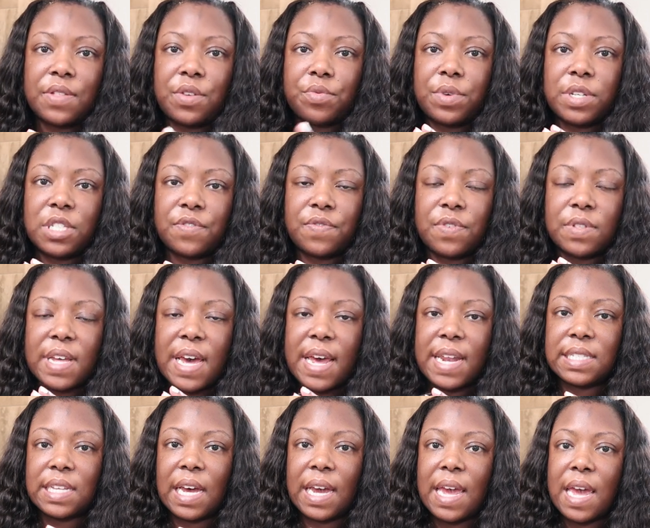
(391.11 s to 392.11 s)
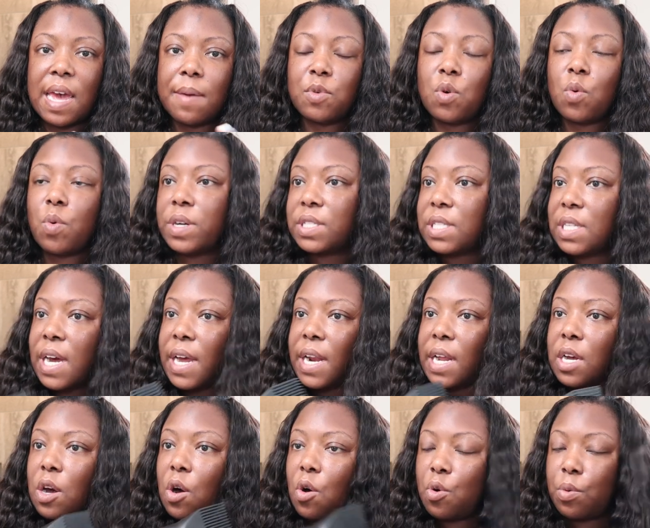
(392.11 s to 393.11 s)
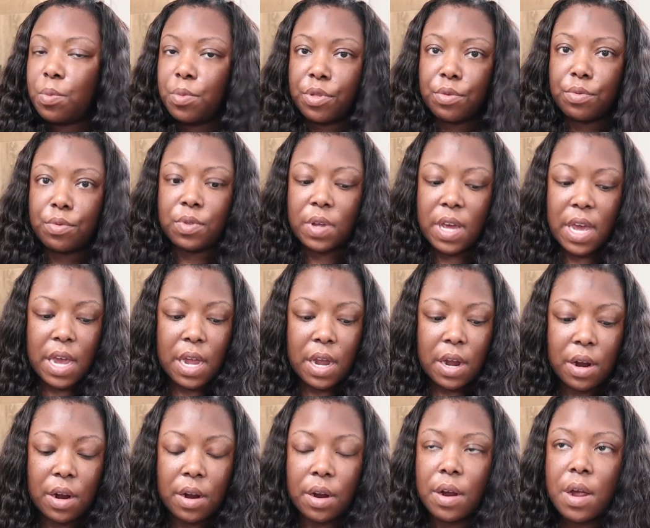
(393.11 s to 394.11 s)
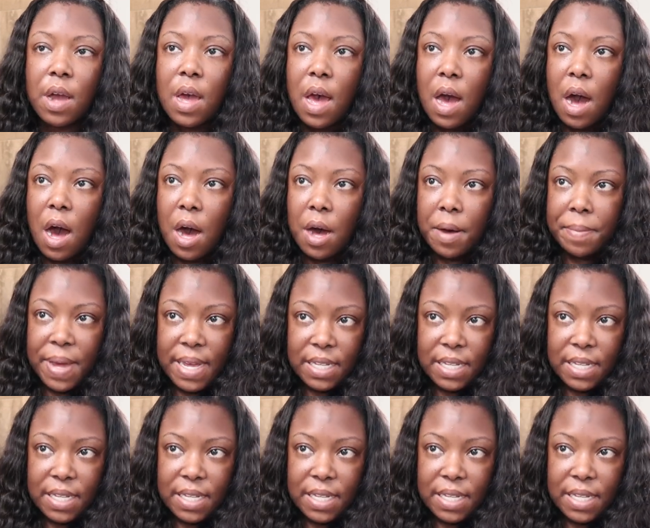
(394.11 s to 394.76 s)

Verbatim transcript: The reason for that is I am going to kind of comb through the hair um,